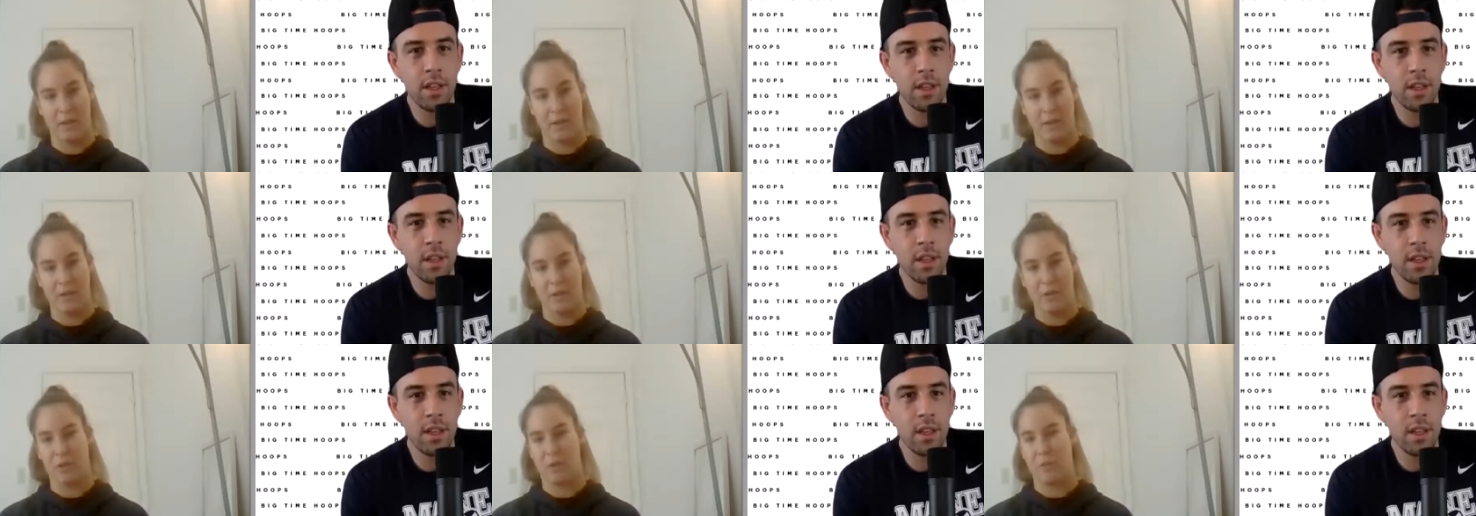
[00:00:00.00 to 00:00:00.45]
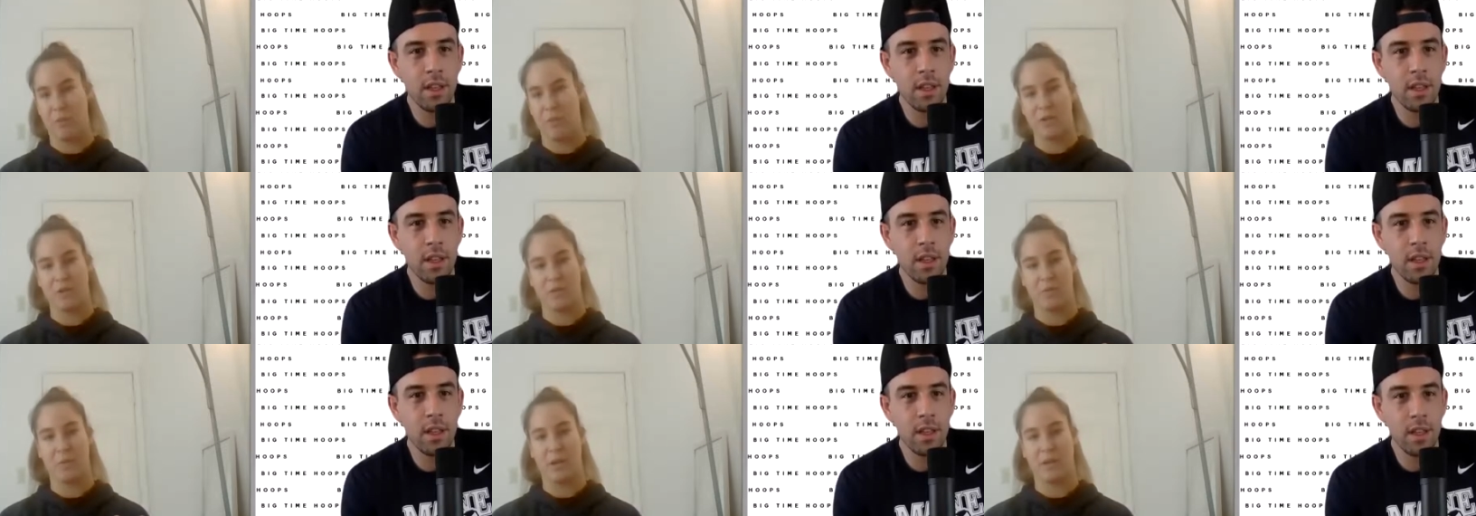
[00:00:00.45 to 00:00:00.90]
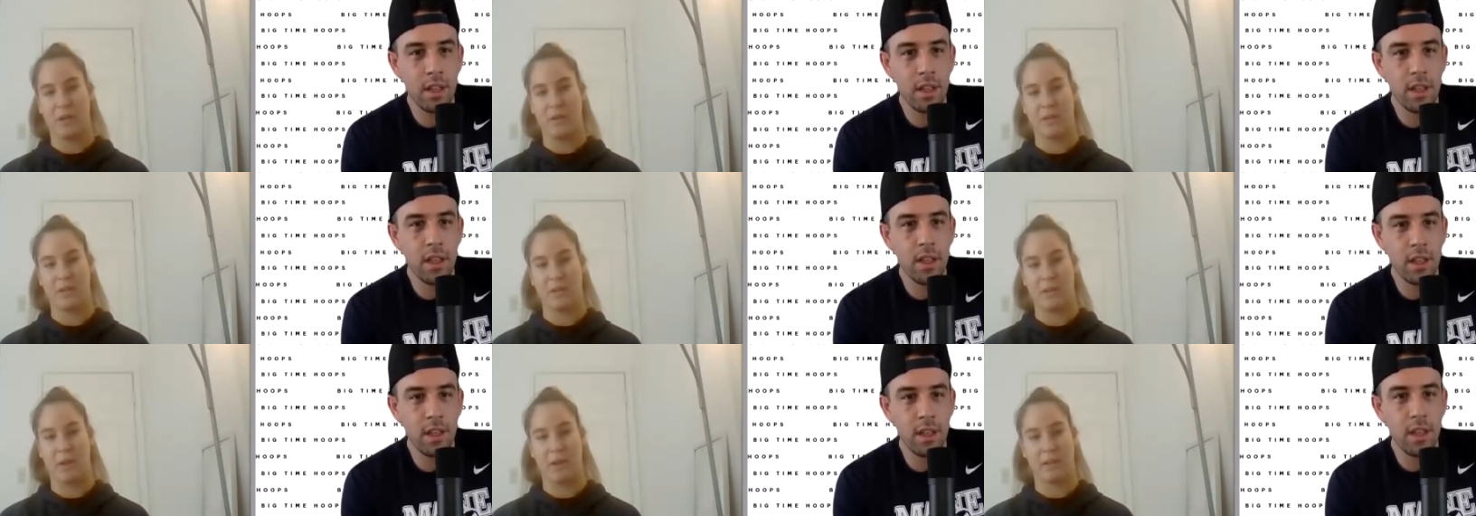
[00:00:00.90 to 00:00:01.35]
Speaker 1: in your
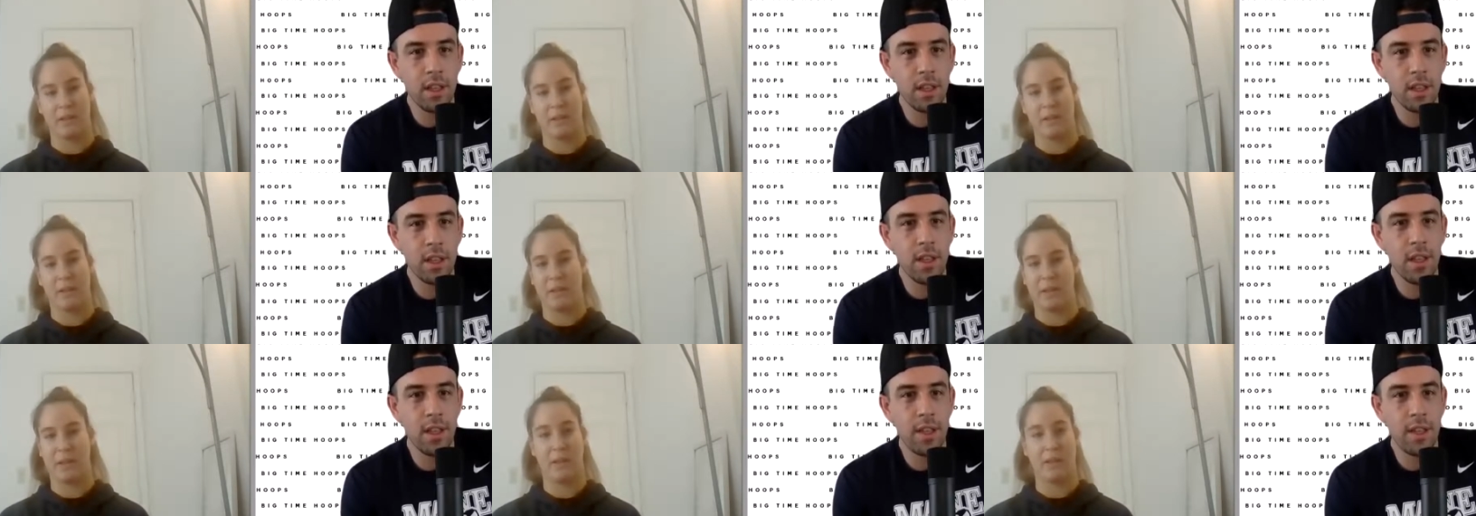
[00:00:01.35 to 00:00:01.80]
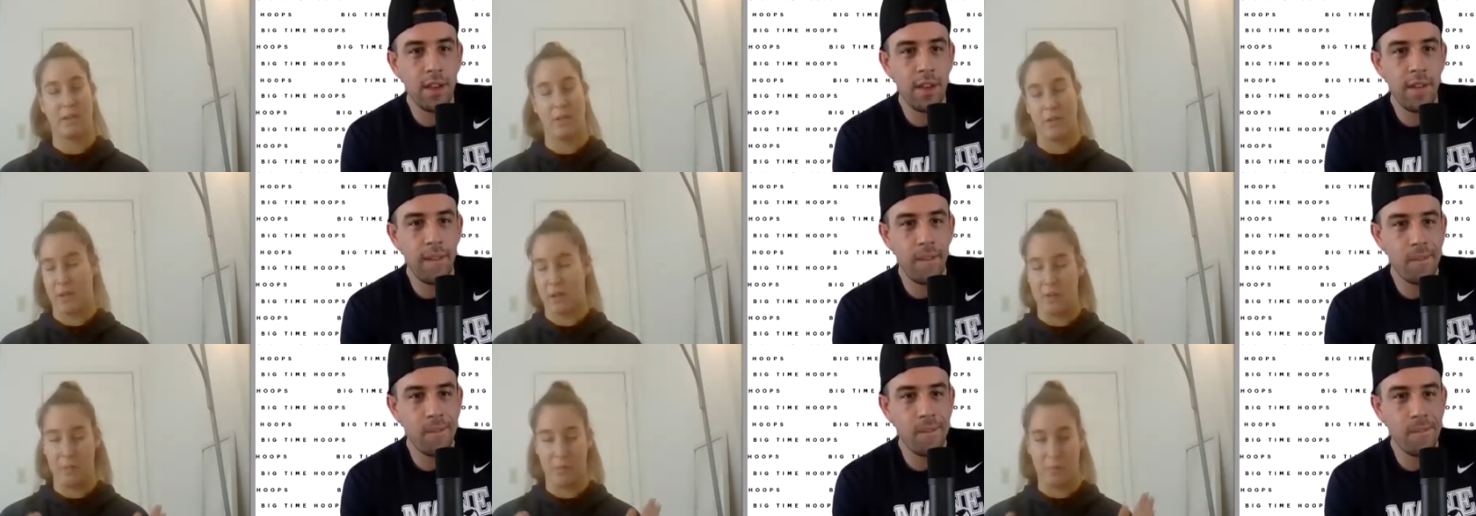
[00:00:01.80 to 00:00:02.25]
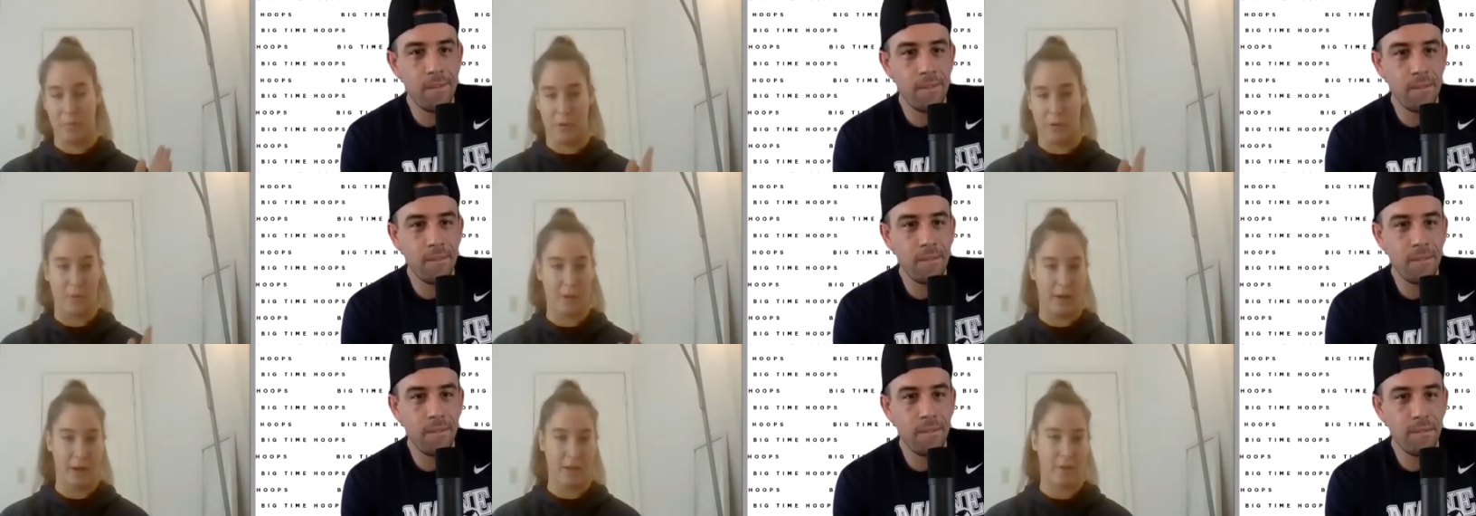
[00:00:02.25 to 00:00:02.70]
measurement. So I said like, okay,
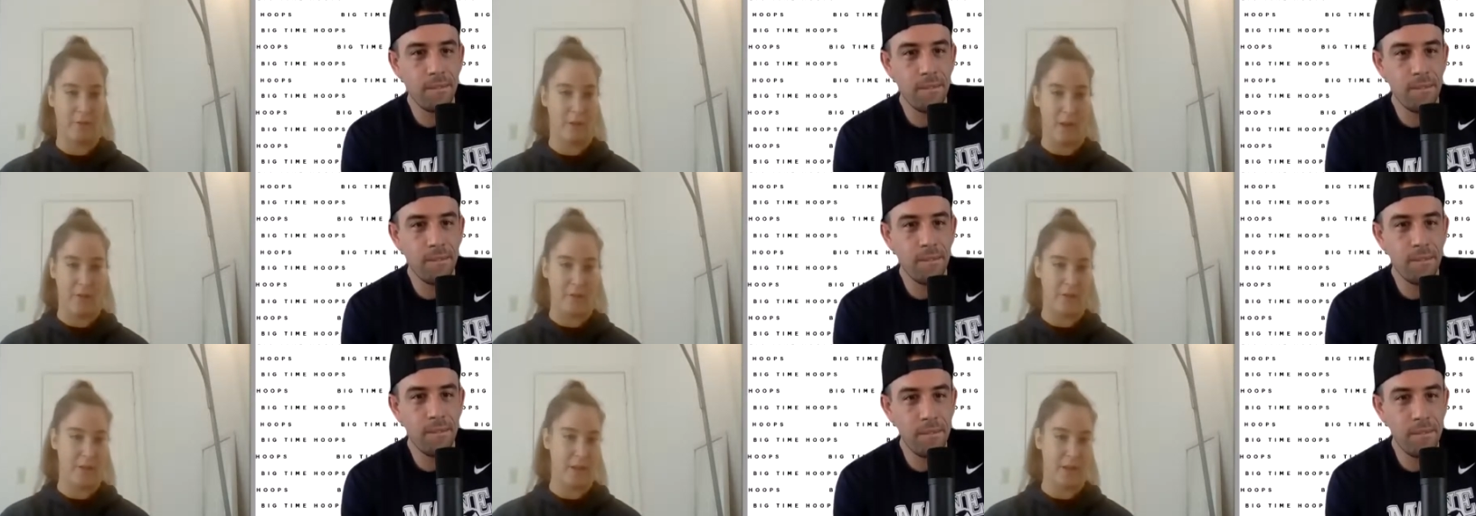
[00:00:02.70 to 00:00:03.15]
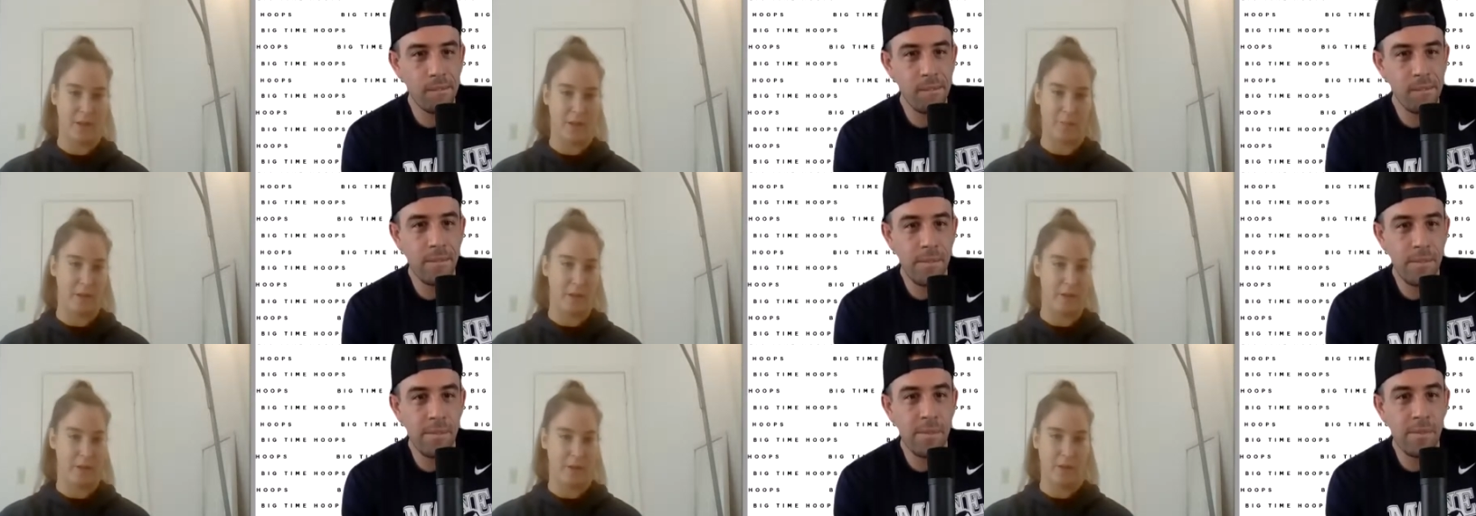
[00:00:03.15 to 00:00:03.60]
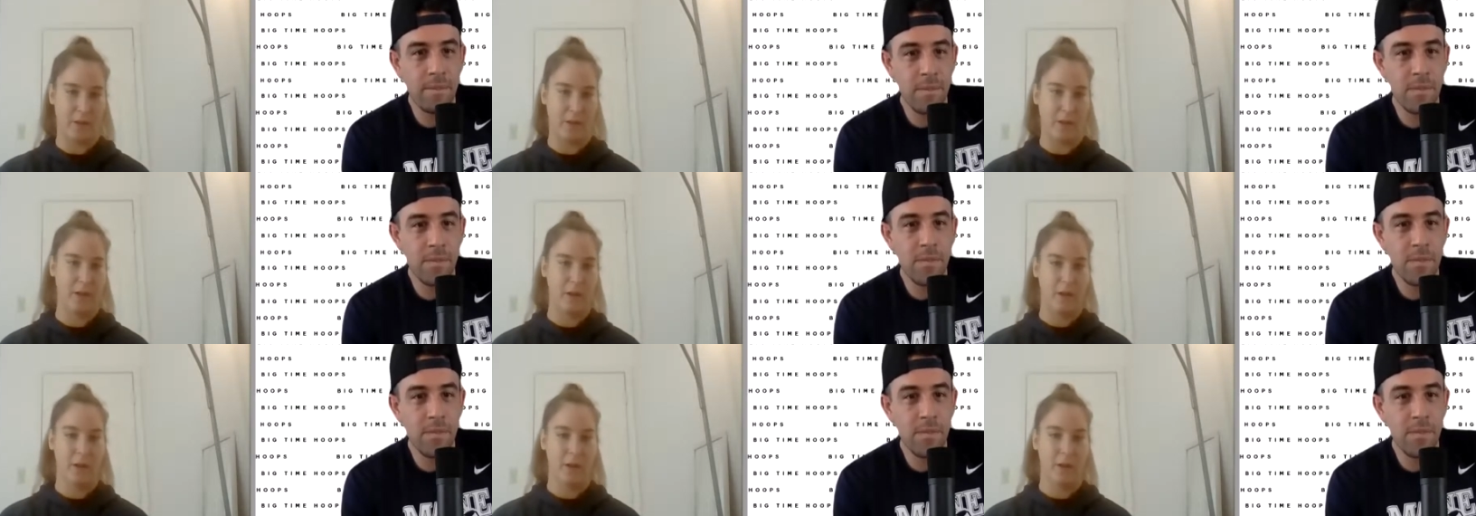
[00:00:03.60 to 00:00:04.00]
probably like five, six, but no,